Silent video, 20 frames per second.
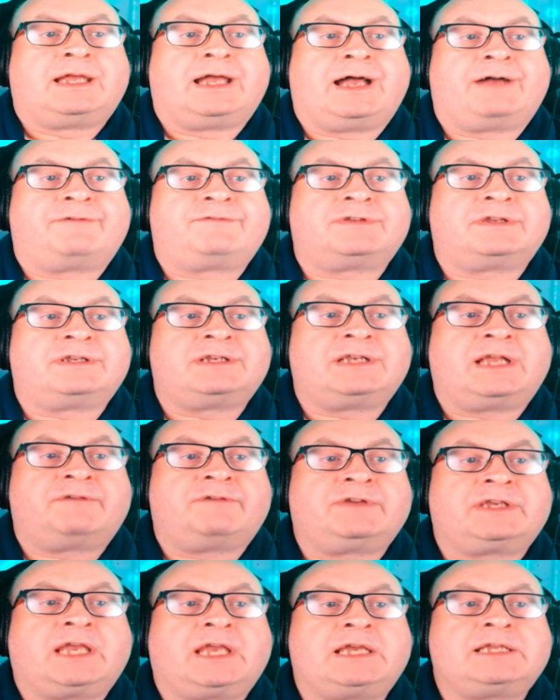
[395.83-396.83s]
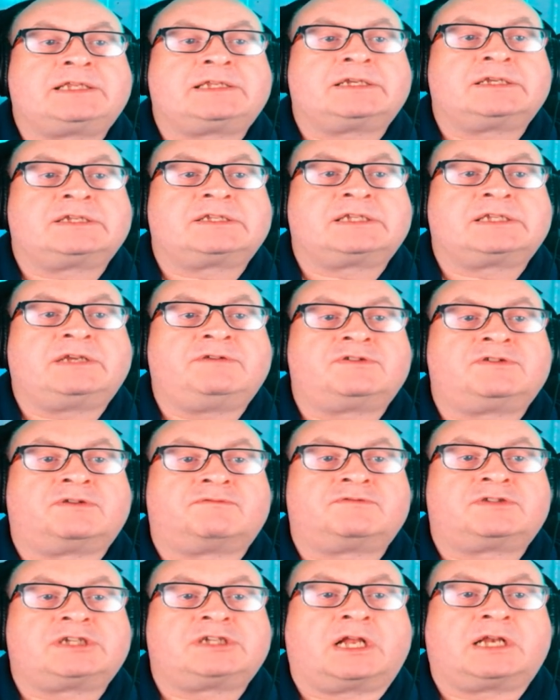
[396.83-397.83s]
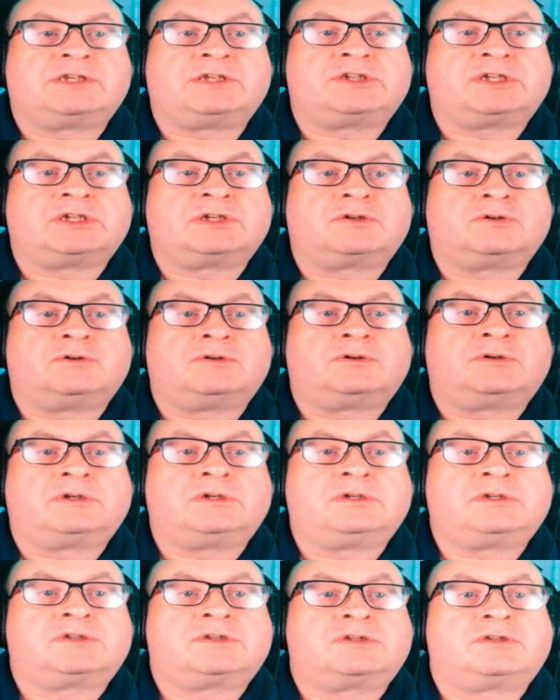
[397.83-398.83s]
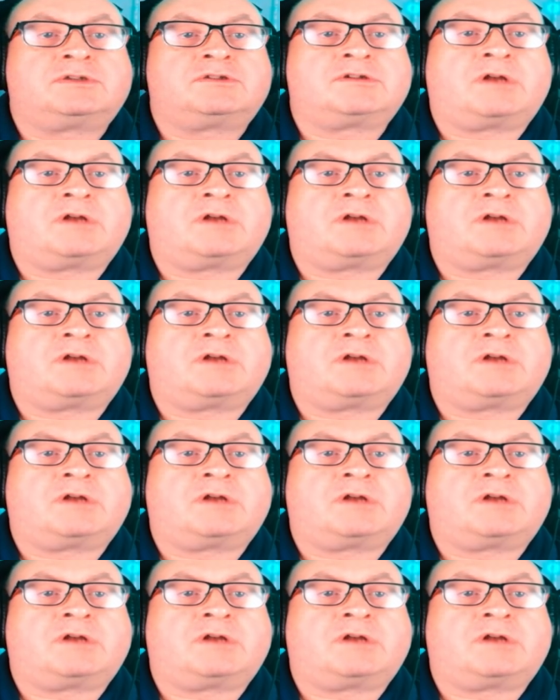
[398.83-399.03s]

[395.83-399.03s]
After navigating a series of challenging corners,